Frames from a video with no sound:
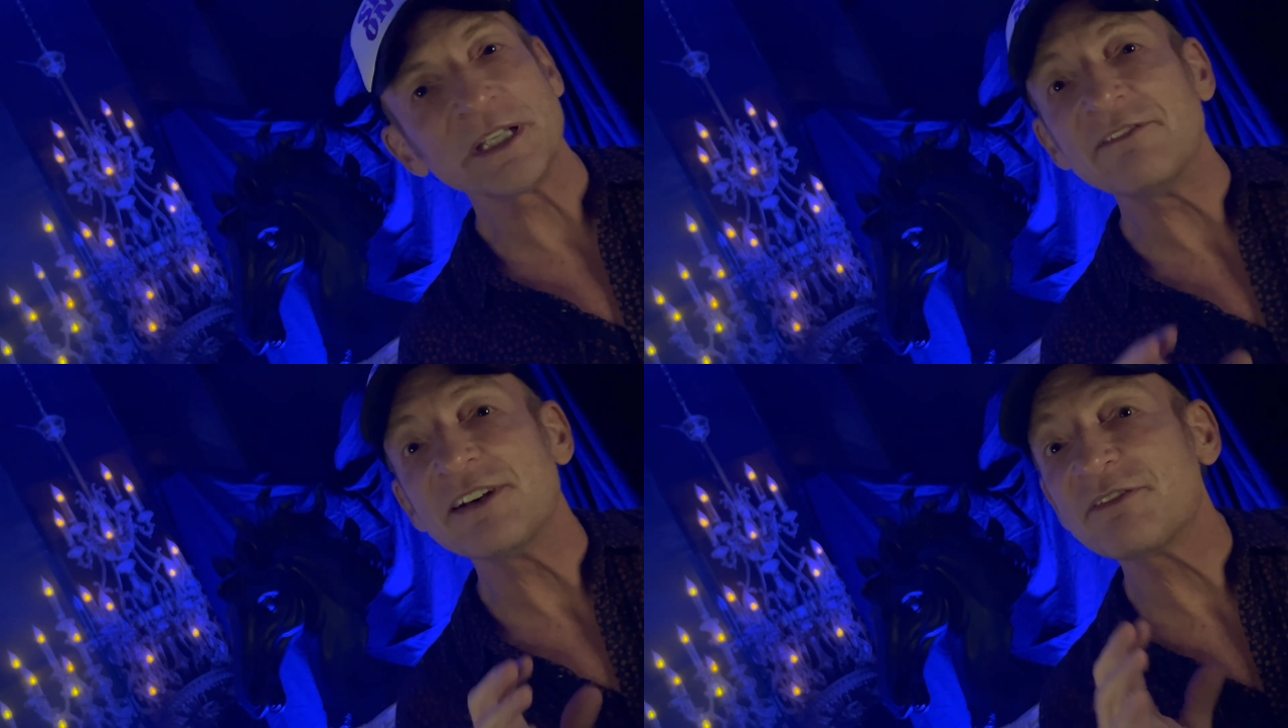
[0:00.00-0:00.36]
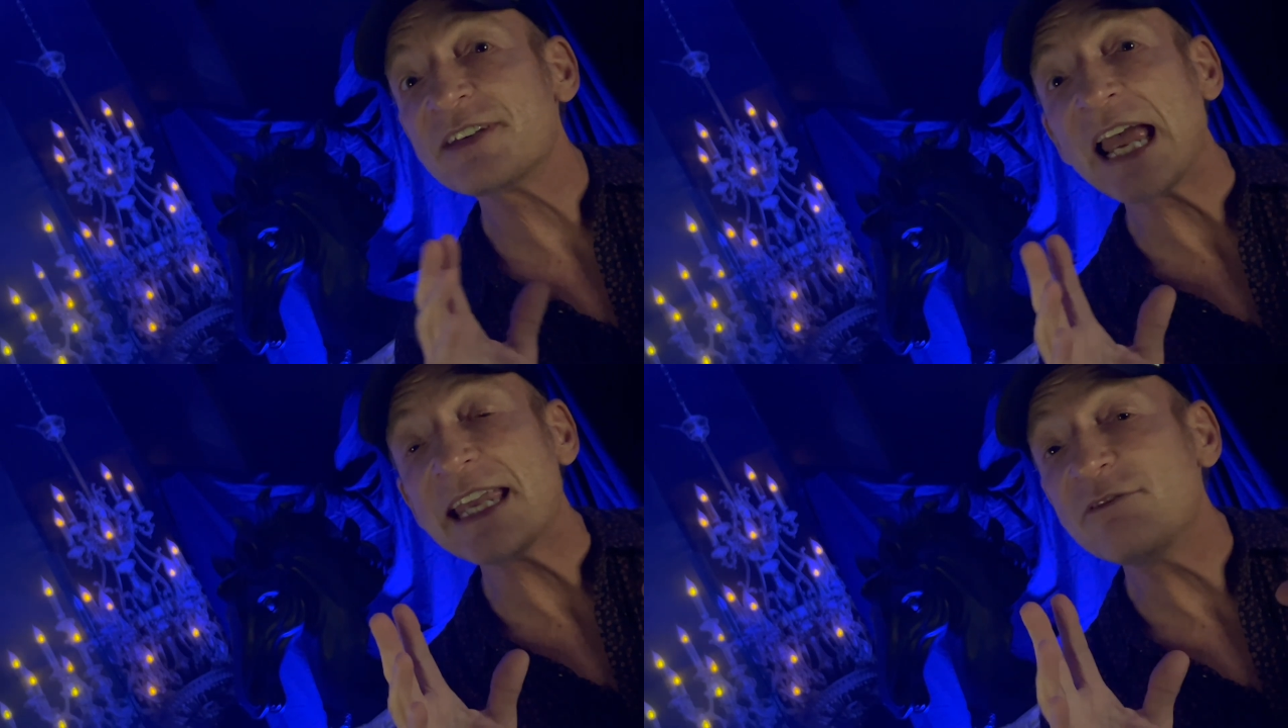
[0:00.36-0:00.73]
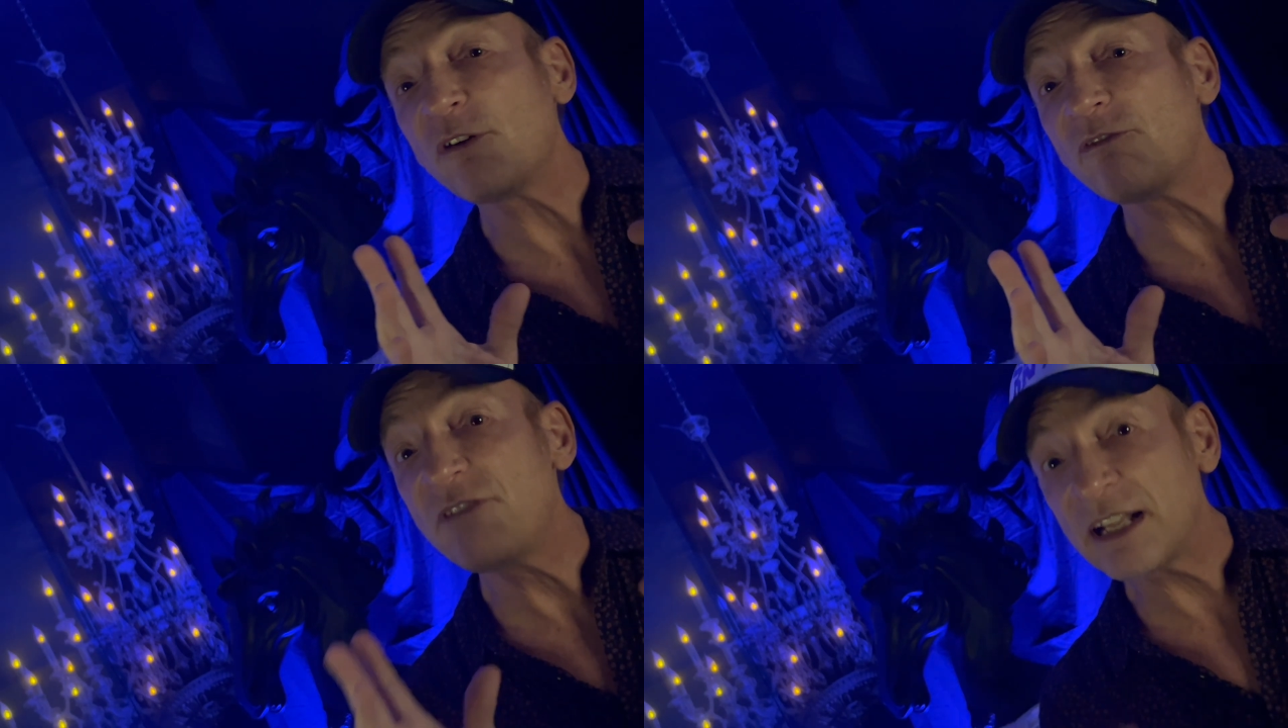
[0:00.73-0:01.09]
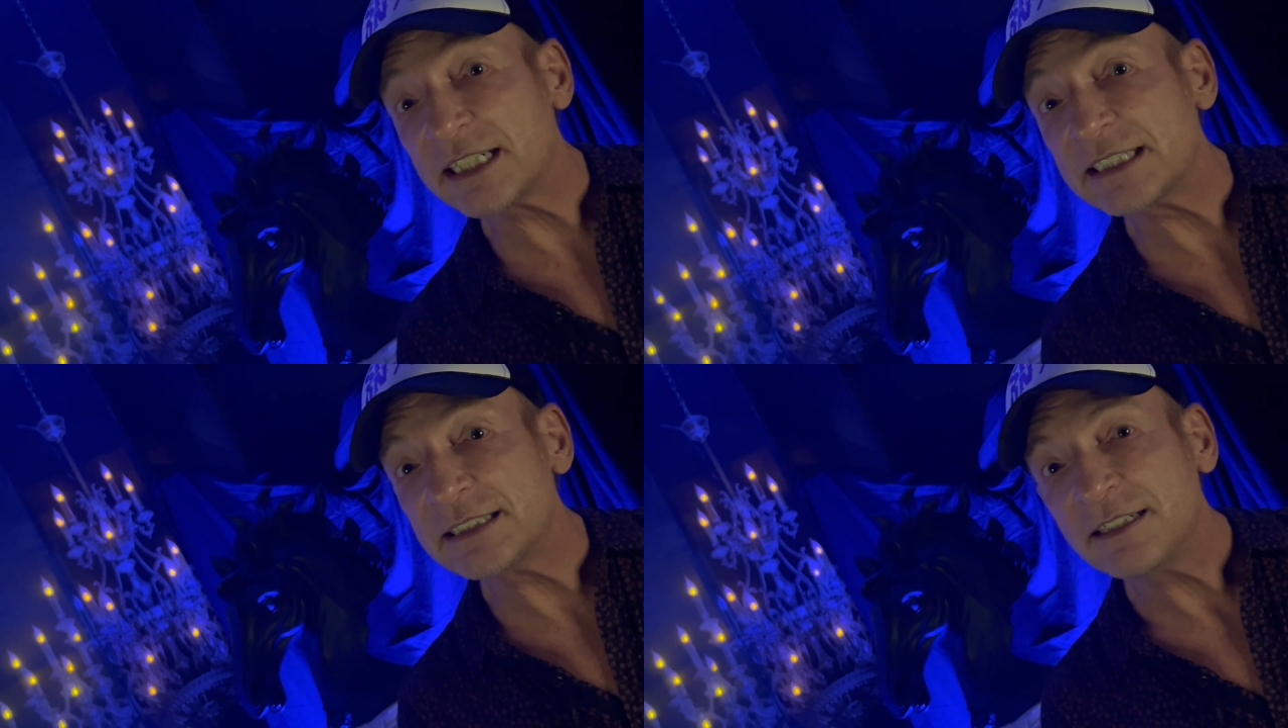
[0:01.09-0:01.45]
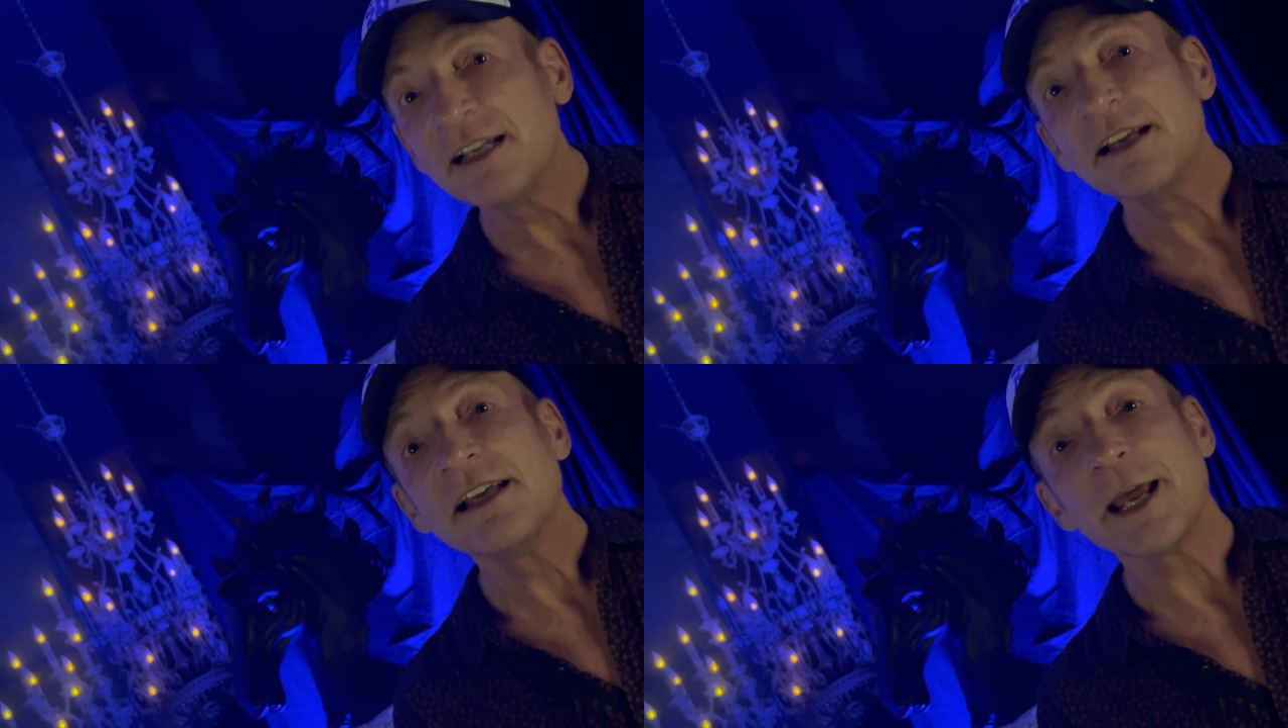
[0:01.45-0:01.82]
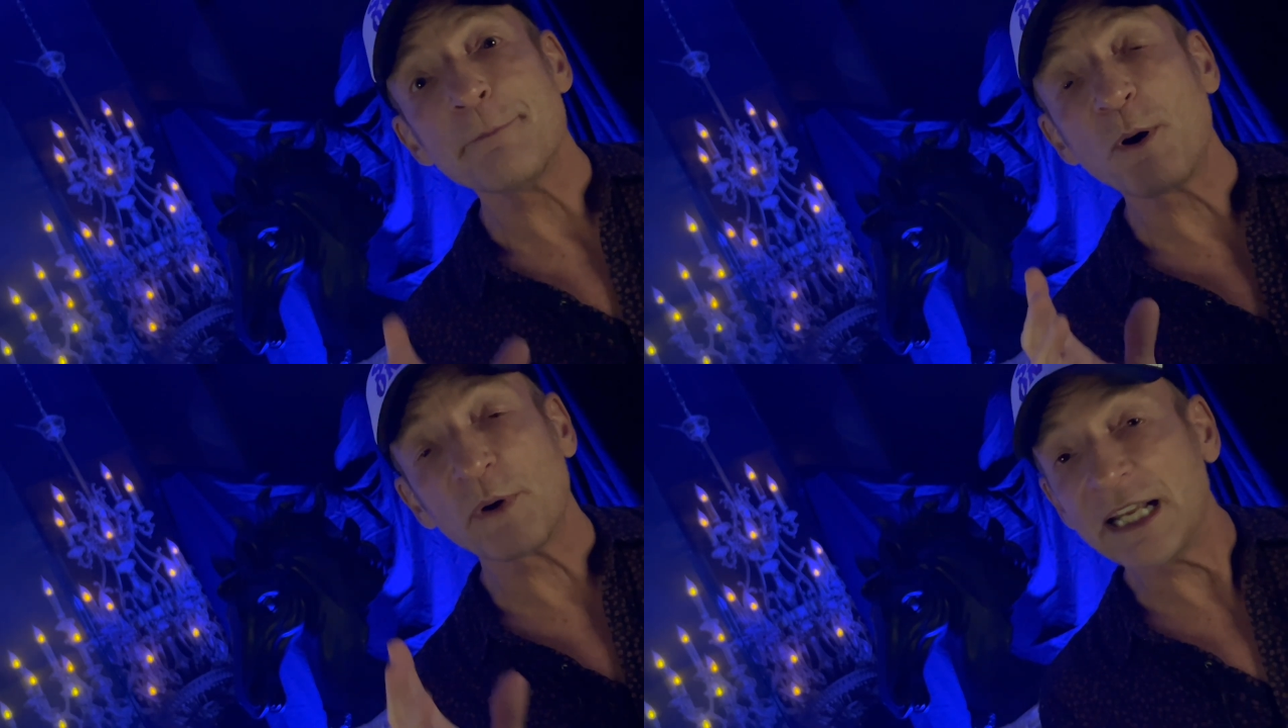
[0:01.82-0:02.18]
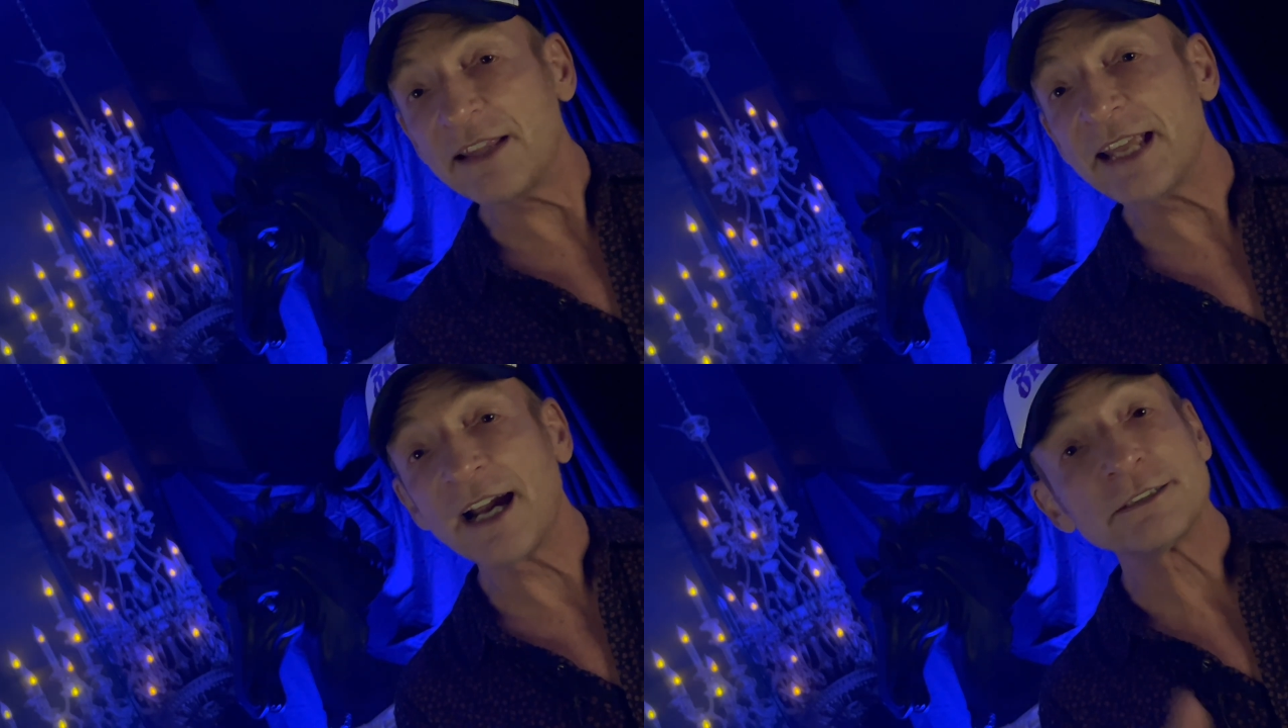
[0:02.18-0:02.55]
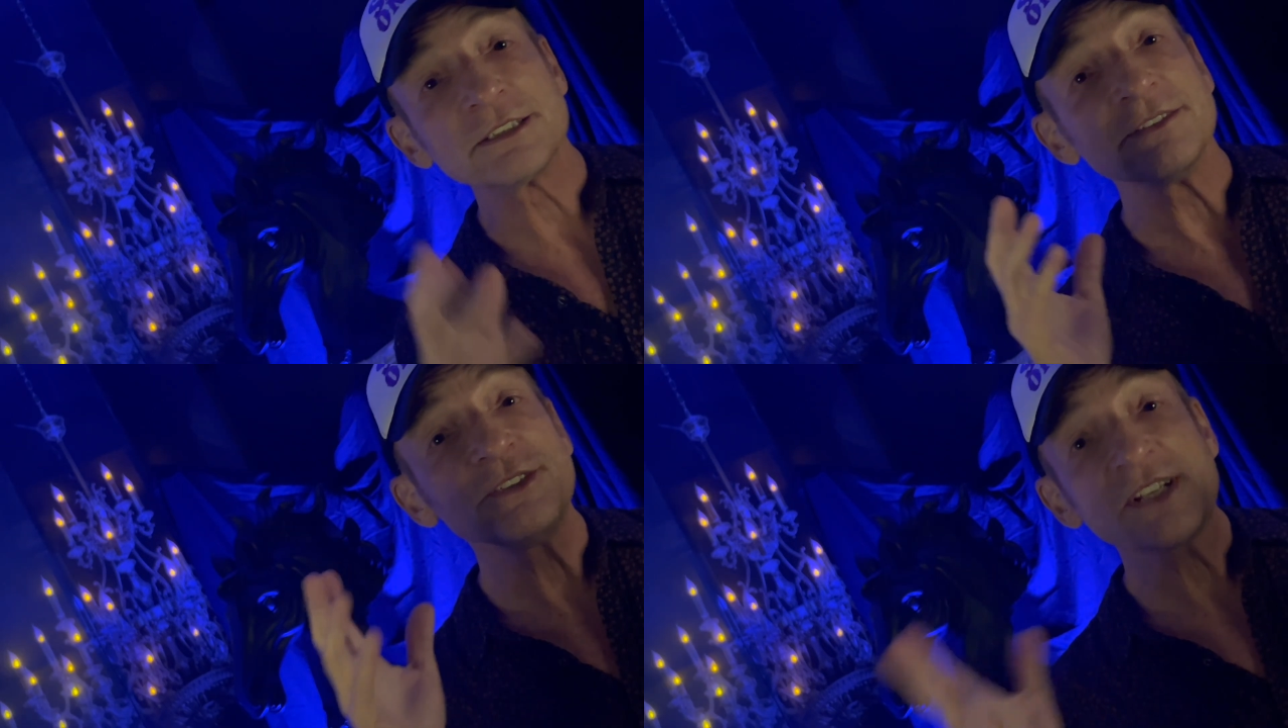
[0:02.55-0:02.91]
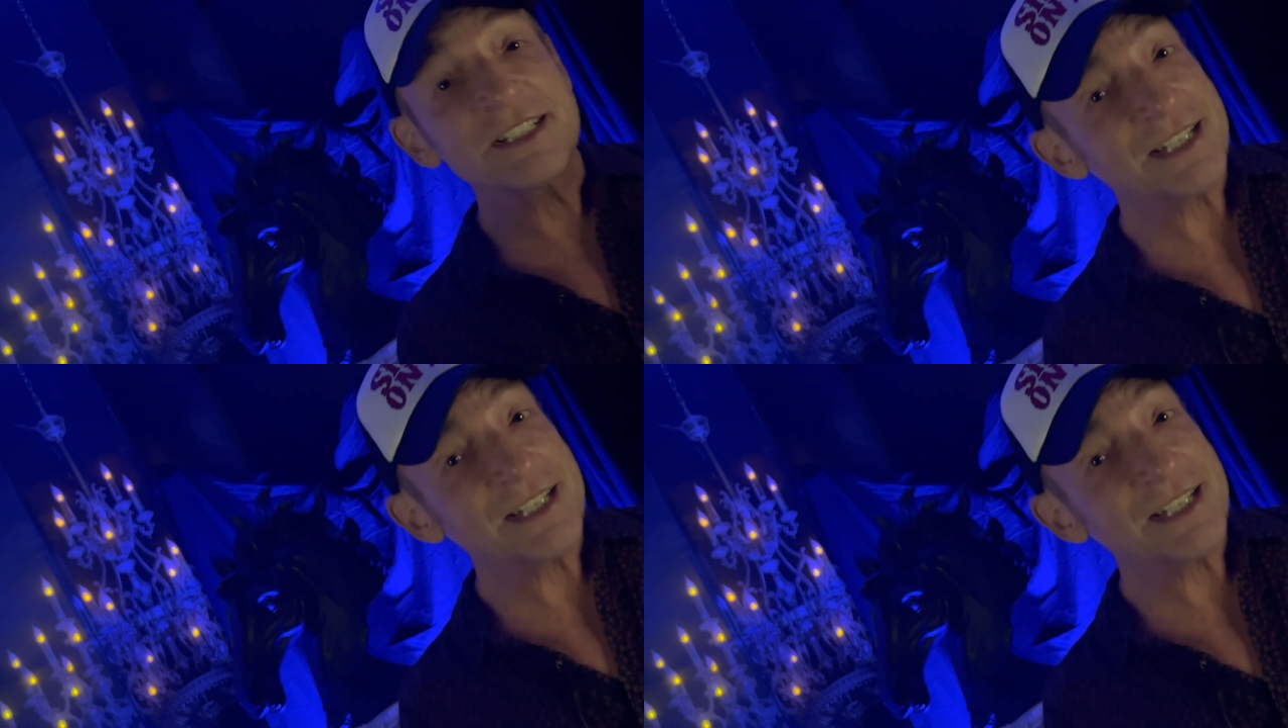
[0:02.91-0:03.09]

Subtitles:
Even if an evil villain had put one in there, you could